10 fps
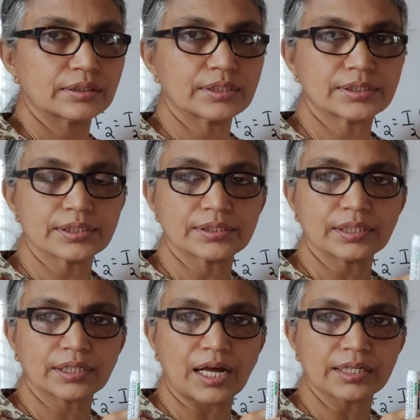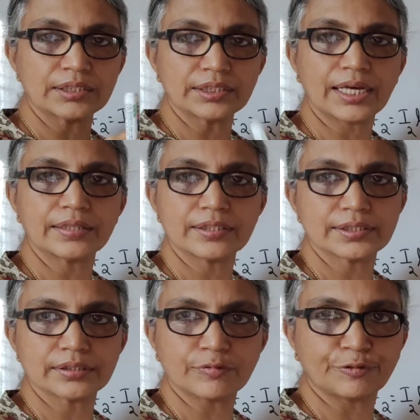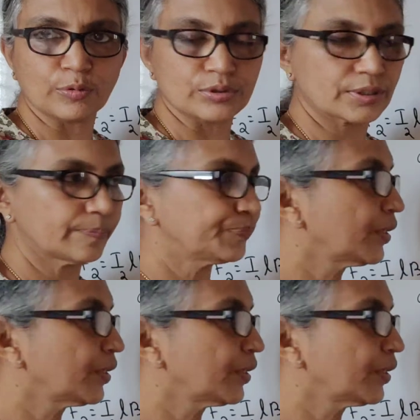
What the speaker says: this is the current, and this is the force.